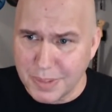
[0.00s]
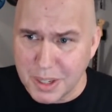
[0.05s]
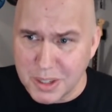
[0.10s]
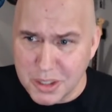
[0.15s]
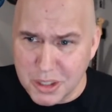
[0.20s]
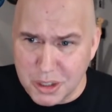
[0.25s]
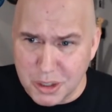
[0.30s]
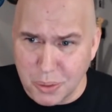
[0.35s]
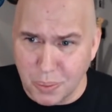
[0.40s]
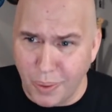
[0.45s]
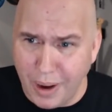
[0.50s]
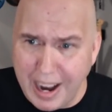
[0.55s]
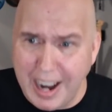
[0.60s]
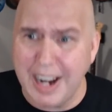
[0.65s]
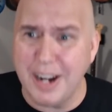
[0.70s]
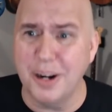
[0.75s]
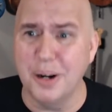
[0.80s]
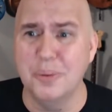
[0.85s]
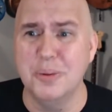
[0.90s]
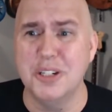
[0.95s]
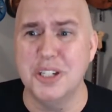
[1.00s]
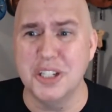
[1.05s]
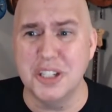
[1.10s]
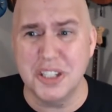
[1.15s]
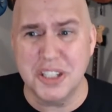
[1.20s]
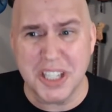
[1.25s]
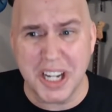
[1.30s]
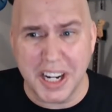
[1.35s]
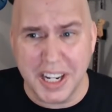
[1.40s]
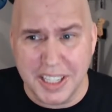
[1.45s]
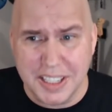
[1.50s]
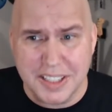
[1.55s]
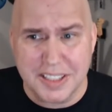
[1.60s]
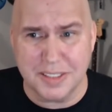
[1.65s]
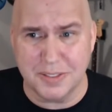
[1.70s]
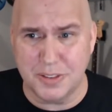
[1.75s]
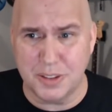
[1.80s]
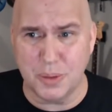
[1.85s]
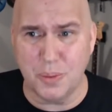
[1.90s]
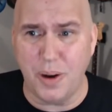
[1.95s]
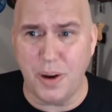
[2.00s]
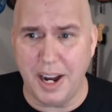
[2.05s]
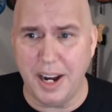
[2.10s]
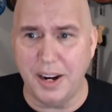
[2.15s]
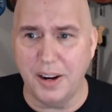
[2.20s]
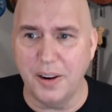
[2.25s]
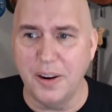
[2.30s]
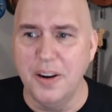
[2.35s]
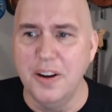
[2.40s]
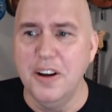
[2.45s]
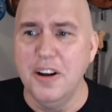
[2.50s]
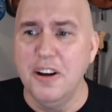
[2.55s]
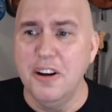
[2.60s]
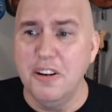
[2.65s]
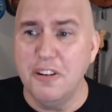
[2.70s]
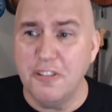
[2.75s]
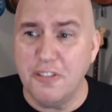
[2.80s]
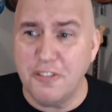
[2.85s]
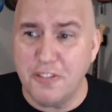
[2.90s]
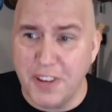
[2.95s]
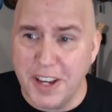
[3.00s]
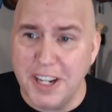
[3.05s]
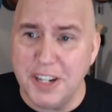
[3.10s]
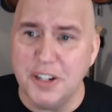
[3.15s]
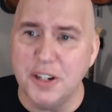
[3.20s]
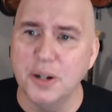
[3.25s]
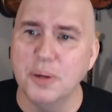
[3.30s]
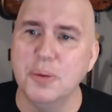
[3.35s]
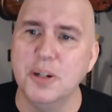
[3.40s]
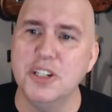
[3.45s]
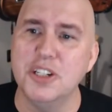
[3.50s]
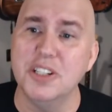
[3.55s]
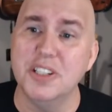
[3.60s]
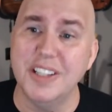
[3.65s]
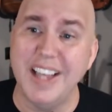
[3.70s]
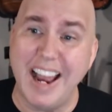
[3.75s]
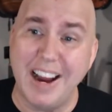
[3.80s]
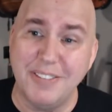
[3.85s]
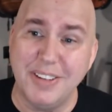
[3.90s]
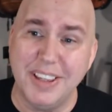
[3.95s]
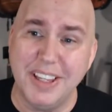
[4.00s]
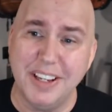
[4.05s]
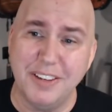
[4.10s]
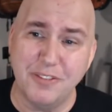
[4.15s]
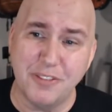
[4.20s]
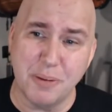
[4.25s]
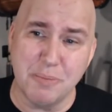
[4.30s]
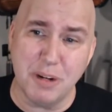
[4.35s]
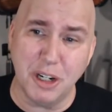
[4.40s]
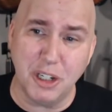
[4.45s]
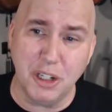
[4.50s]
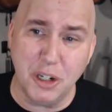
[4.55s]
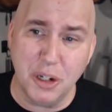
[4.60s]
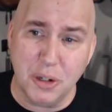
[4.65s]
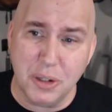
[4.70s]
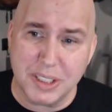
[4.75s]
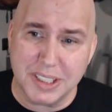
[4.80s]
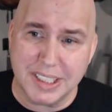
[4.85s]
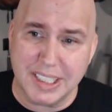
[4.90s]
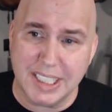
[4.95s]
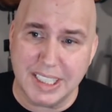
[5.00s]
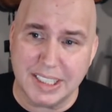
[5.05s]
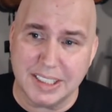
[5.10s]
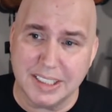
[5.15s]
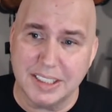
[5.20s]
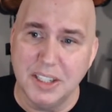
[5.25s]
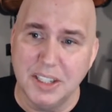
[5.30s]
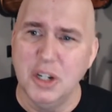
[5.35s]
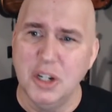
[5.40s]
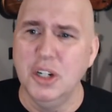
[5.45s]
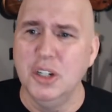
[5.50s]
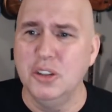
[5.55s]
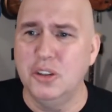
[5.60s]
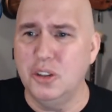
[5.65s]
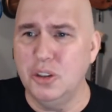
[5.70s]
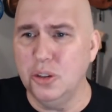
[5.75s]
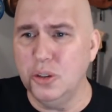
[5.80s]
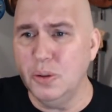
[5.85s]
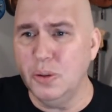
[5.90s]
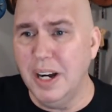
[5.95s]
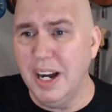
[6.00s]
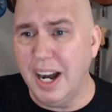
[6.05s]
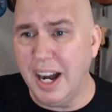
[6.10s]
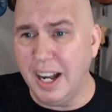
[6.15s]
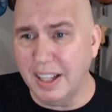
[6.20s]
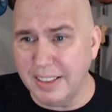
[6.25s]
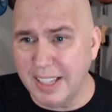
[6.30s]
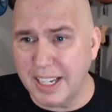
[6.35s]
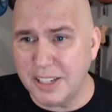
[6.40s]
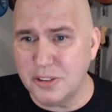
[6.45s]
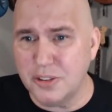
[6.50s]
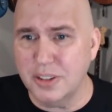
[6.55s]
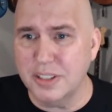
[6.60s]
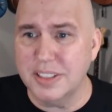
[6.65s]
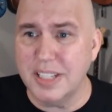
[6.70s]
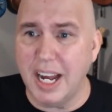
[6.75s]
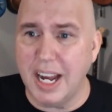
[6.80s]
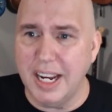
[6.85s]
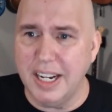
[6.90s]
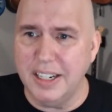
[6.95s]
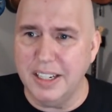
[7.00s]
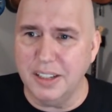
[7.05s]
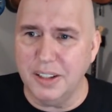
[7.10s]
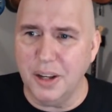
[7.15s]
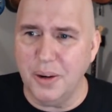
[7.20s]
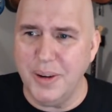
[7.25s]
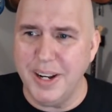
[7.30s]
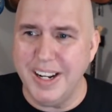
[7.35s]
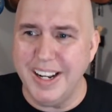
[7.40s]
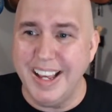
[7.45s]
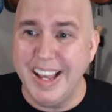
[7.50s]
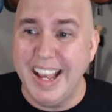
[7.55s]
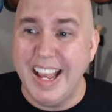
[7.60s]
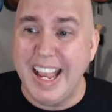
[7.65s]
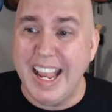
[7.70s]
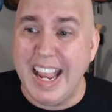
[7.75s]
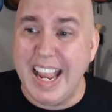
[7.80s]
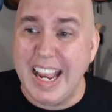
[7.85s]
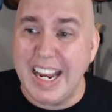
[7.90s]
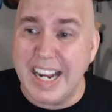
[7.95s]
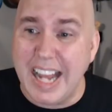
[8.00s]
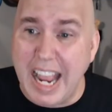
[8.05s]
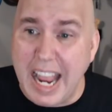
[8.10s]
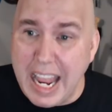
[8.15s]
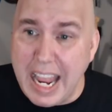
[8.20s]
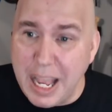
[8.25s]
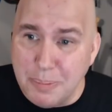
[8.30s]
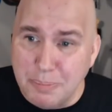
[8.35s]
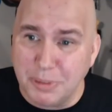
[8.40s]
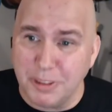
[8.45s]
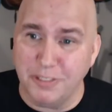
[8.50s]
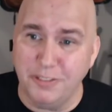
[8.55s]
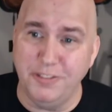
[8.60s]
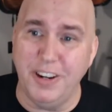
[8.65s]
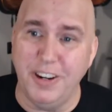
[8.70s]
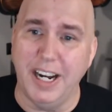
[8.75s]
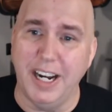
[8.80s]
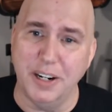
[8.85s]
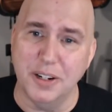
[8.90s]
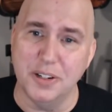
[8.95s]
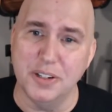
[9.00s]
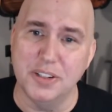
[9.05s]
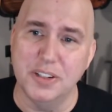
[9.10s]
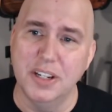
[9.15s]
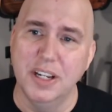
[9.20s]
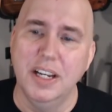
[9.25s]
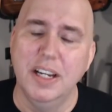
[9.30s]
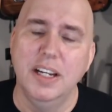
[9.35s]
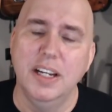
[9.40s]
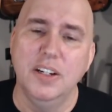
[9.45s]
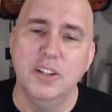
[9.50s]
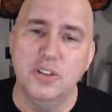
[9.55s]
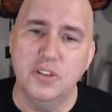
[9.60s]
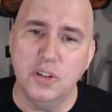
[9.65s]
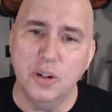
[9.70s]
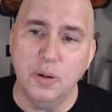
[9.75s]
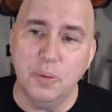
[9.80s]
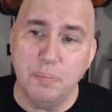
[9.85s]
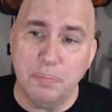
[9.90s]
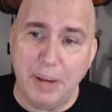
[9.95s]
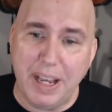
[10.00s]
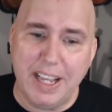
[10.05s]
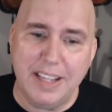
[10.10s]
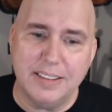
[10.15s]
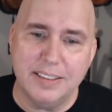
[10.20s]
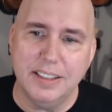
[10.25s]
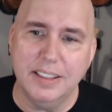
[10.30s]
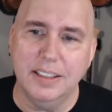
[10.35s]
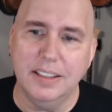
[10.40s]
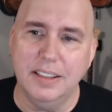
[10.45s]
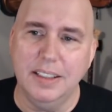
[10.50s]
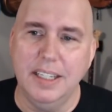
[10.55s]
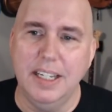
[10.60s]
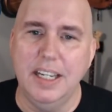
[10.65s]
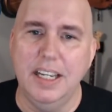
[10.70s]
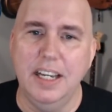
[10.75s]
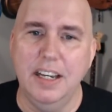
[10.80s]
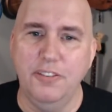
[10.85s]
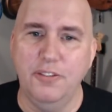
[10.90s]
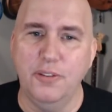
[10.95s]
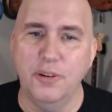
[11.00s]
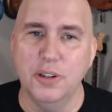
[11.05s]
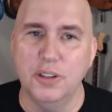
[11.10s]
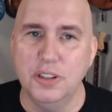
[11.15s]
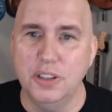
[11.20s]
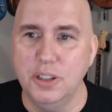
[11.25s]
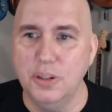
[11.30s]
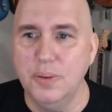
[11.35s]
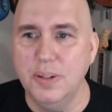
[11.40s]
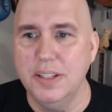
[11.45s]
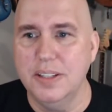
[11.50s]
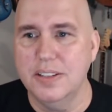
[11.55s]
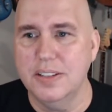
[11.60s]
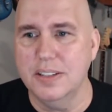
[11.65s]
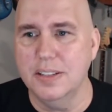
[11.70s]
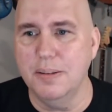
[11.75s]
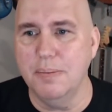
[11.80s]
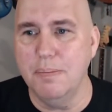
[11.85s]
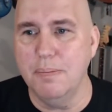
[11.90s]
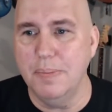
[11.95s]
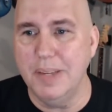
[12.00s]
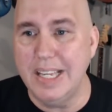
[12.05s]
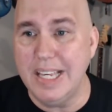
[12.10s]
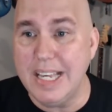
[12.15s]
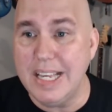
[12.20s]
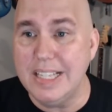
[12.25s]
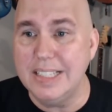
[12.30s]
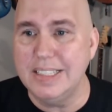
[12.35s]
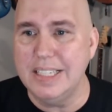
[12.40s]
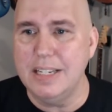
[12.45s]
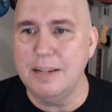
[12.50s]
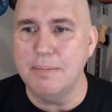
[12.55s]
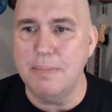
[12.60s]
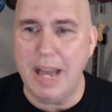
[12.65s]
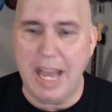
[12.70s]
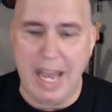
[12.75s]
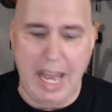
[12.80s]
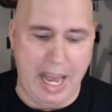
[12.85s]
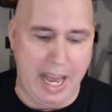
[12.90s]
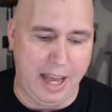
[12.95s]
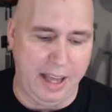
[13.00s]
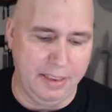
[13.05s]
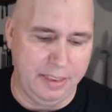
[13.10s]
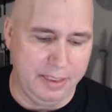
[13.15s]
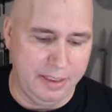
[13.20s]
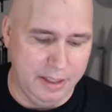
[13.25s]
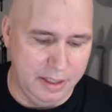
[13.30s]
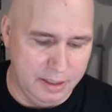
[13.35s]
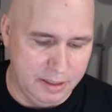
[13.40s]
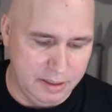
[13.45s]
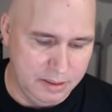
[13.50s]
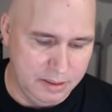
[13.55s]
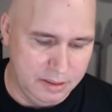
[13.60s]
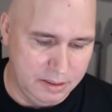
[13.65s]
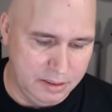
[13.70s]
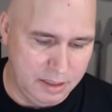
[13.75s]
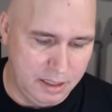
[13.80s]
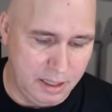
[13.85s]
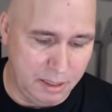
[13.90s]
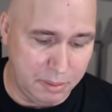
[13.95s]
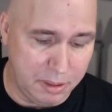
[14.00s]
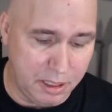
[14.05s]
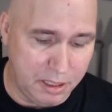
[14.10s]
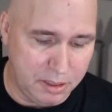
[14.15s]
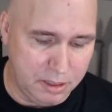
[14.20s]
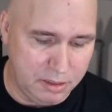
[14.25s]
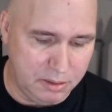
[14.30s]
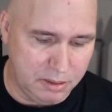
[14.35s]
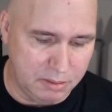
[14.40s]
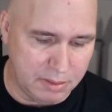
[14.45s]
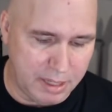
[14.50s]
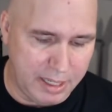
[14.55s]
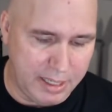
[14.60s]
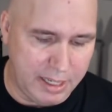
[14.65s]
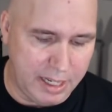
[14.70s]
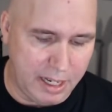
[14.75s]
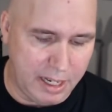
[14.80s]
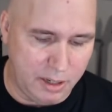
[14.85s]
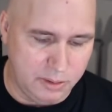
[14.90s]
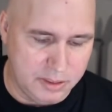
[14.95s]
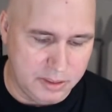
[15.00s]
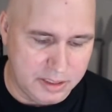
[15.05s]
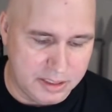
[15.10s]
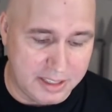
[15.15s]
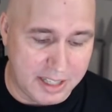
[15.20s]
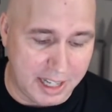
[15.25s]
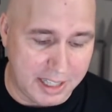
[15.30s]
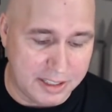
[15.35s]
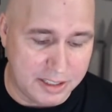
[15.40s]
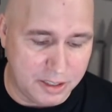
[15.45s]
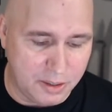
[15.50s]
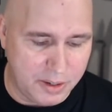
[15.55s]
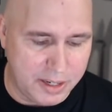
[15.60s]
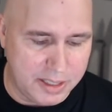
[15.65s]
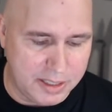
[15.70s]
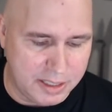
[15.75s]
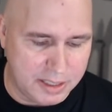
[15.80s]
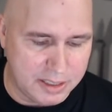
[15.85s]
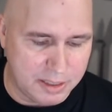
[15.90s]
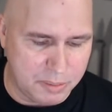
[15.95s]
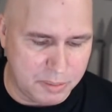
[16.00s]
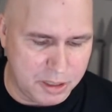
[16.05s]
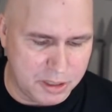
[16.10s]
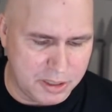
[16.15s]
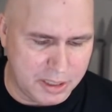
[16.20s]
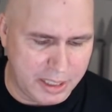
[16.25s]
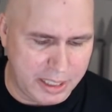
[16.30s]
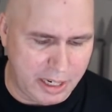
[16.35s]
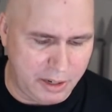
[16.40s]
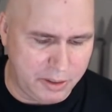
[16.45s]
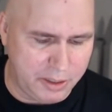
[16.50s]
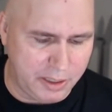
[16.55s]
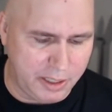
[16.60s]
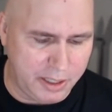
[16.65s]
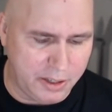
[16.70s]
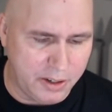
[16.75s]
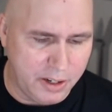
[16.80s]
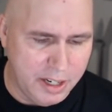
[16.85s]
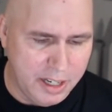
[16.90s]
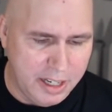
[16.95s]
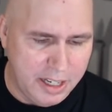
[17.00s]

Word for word: Squier, which is tons of Squier. Fender, which is everything from acoustics to electrics, high end and low end, and amplifiers. So basically, if we're doing some easy math, and I'm going to do it right now. It's not so easy because I'm using a calculator.